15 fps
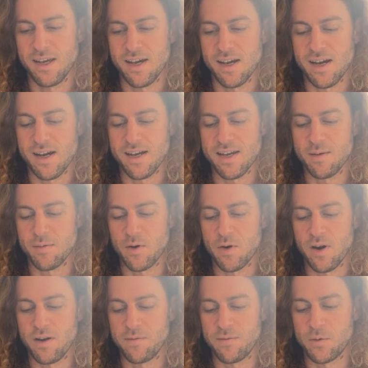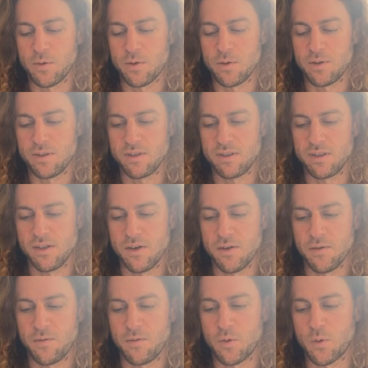I am grateful
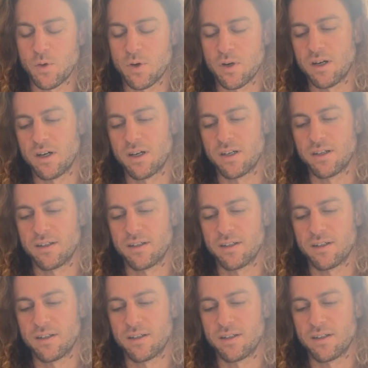for